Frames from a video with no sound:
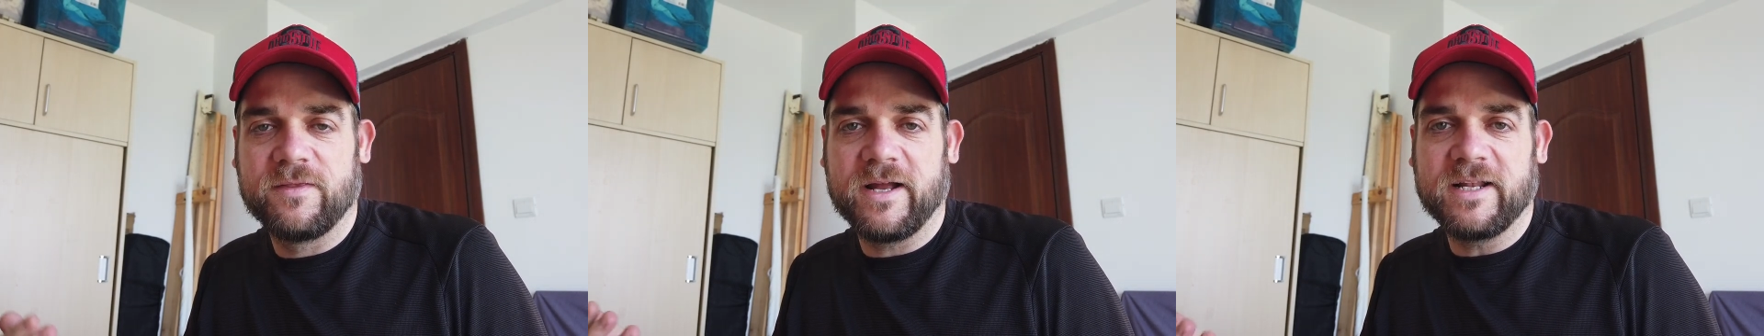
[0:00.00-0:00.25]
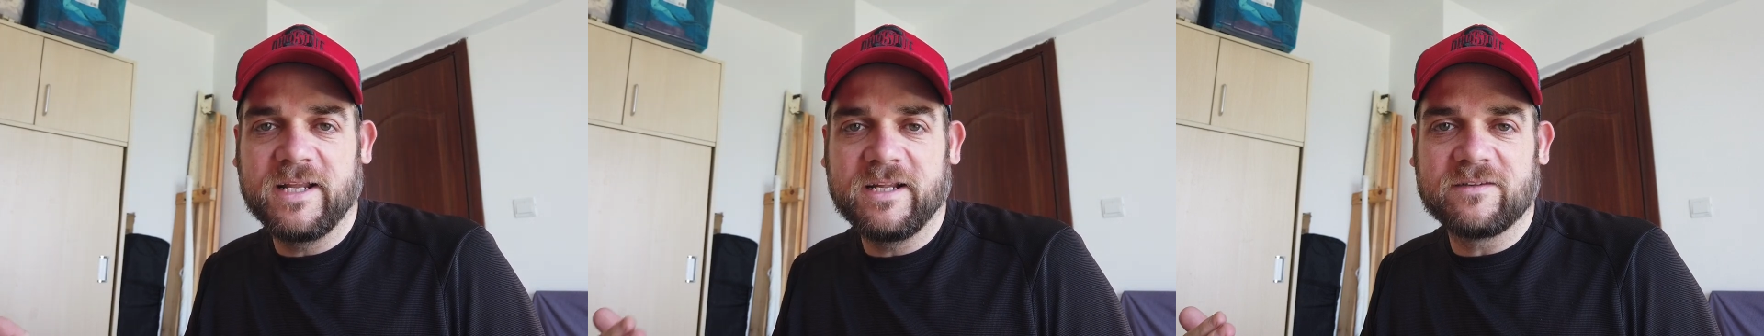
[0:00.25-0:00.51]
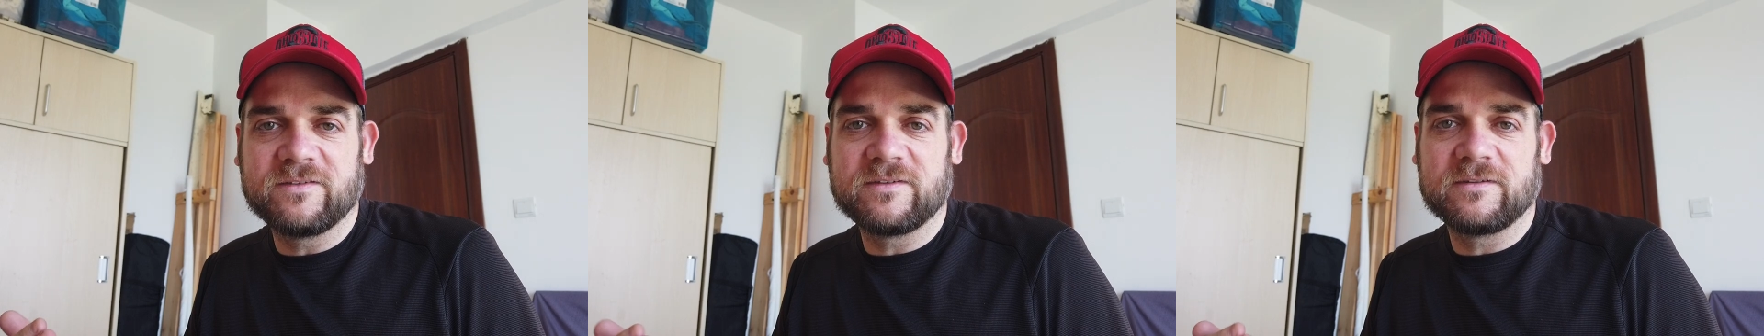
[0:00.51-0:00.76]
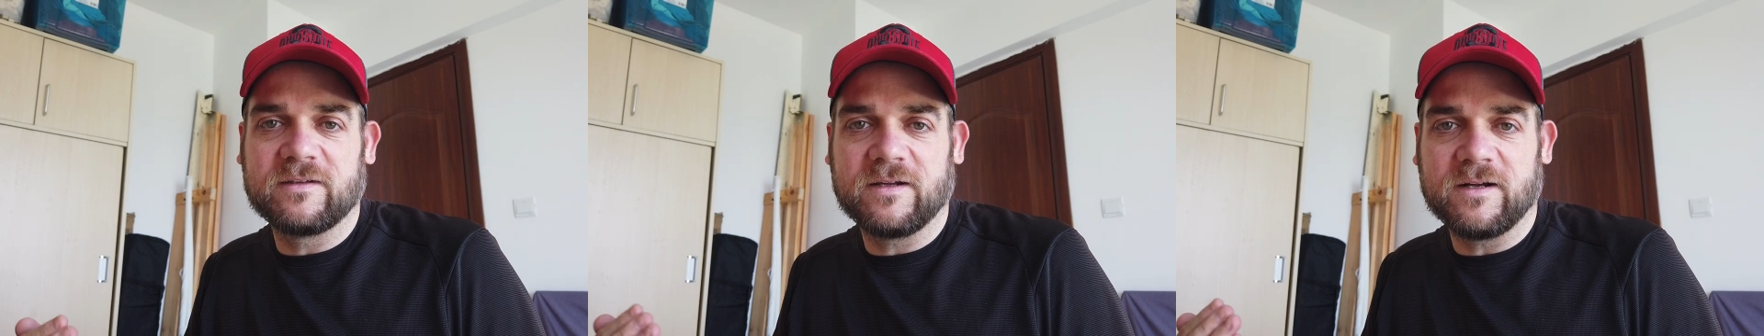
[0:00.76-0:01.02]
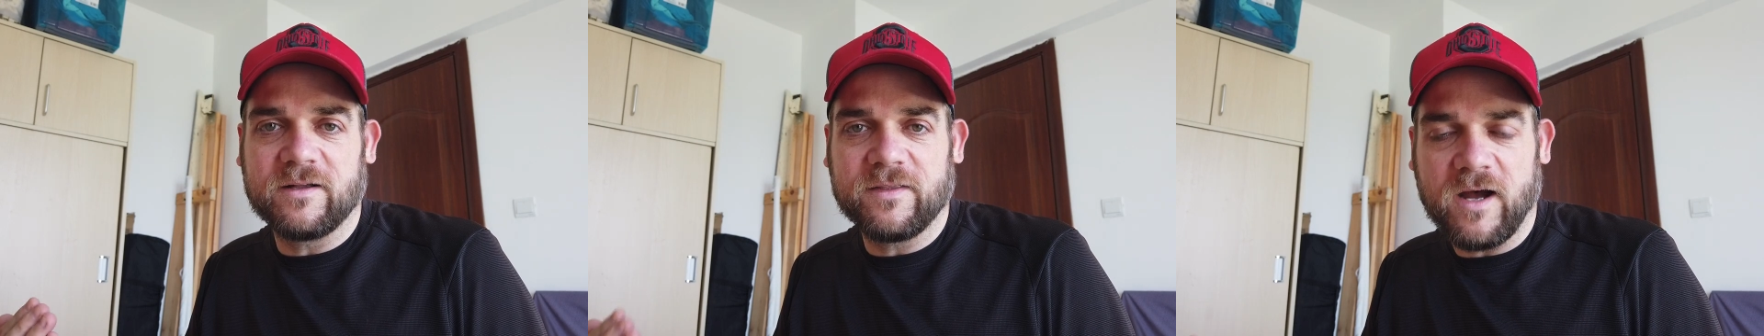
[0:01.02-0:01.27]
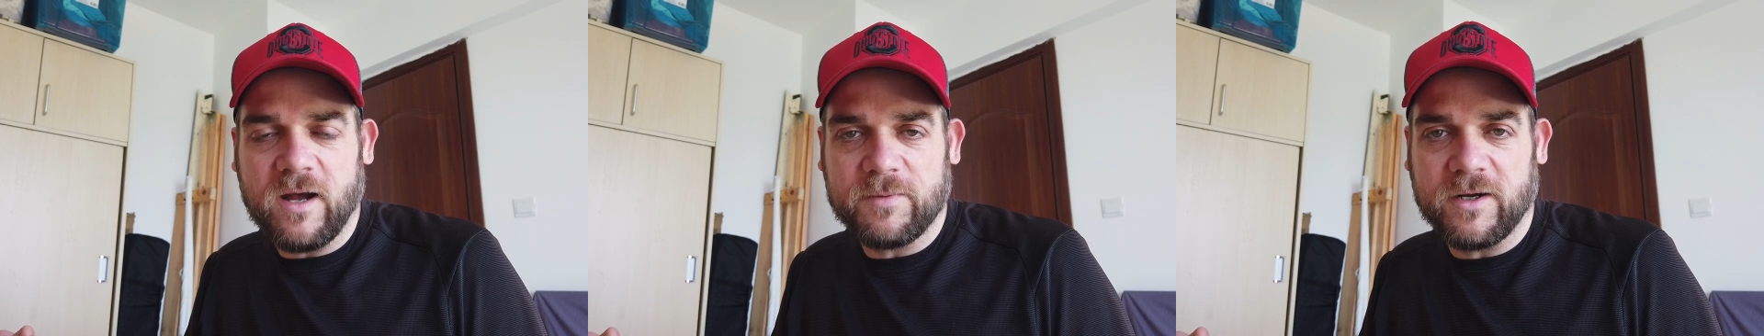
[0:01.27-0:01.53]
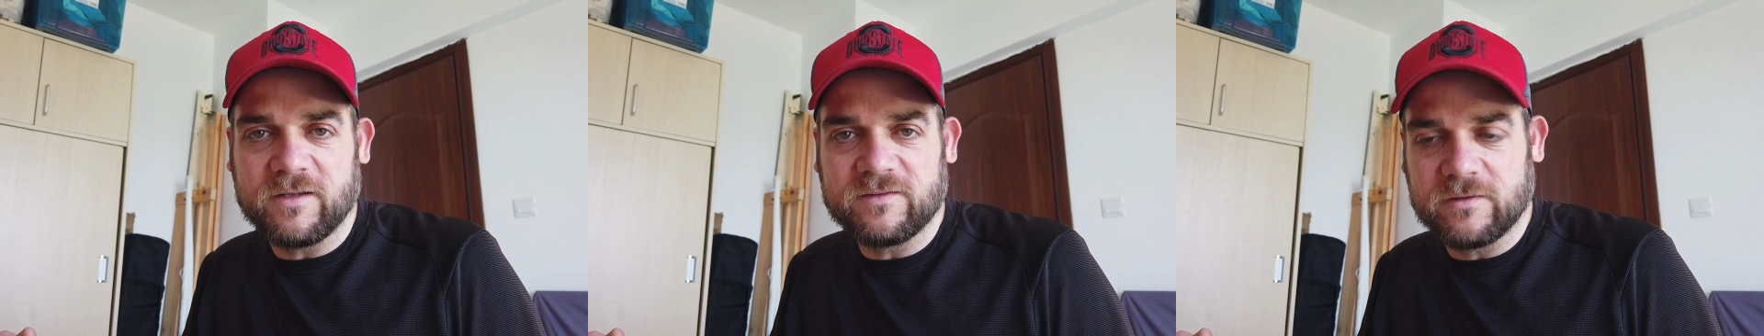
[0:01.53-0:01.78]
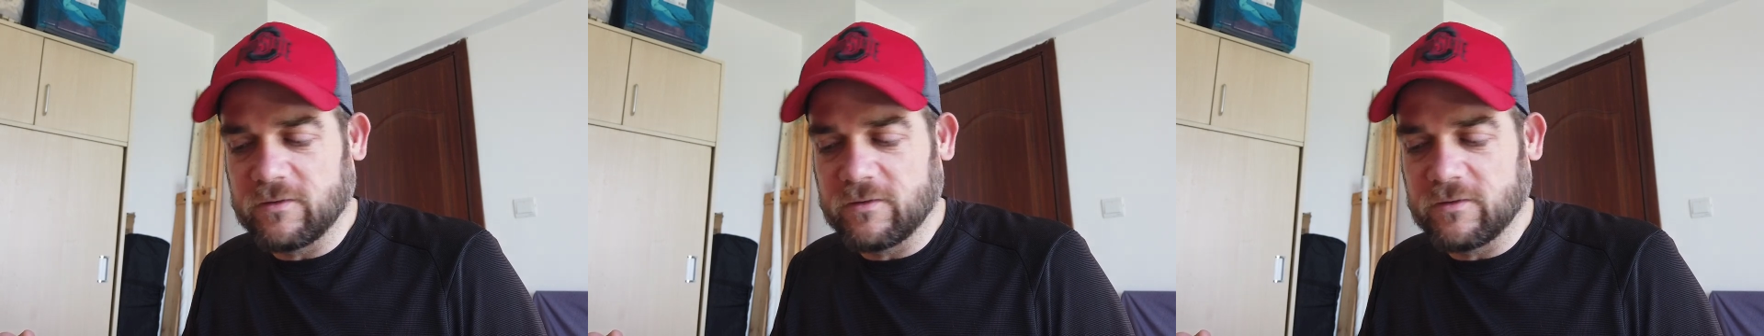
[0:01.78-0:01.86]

that heats the hot pot.